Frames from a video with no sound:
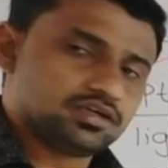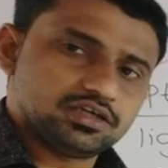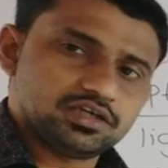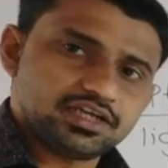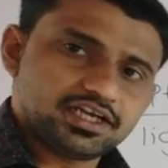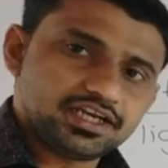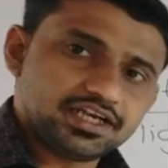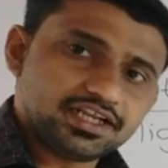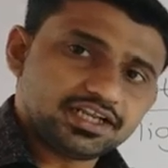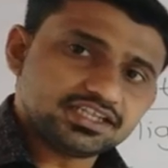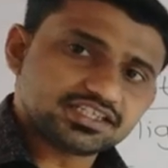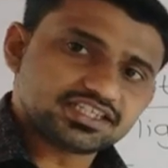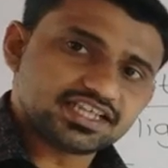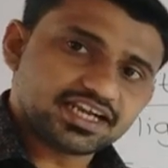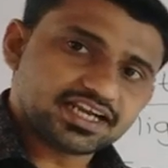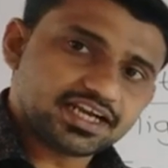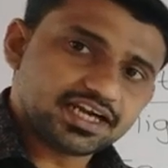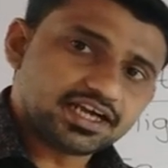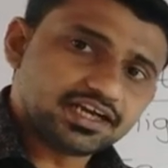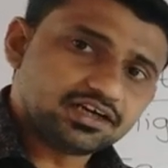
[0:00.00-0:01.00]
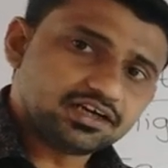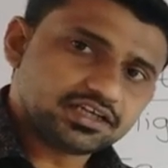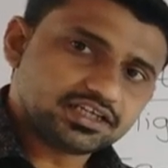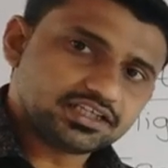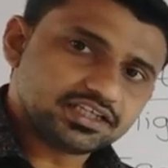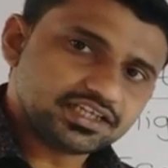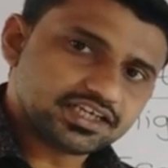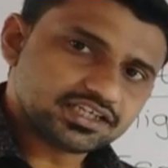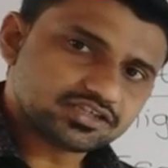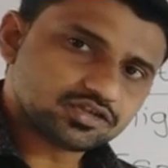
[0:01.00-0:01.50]
in the
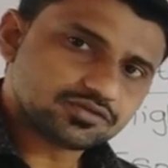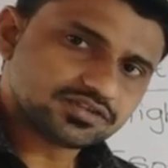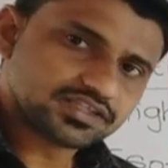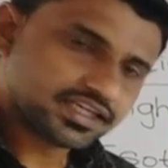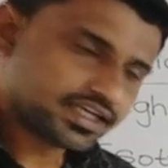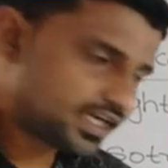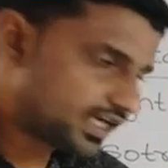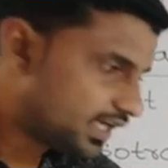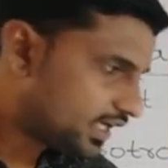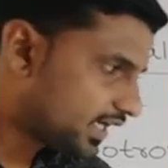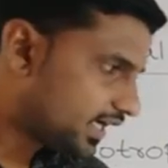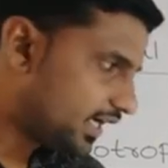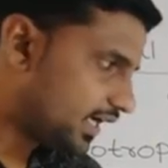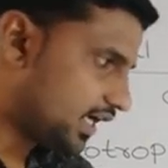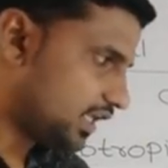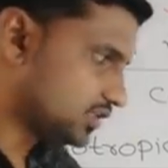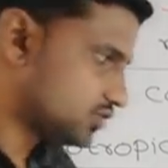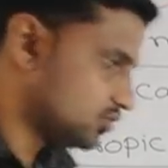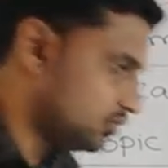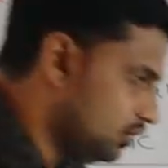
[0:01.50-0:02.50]
case of second ray also,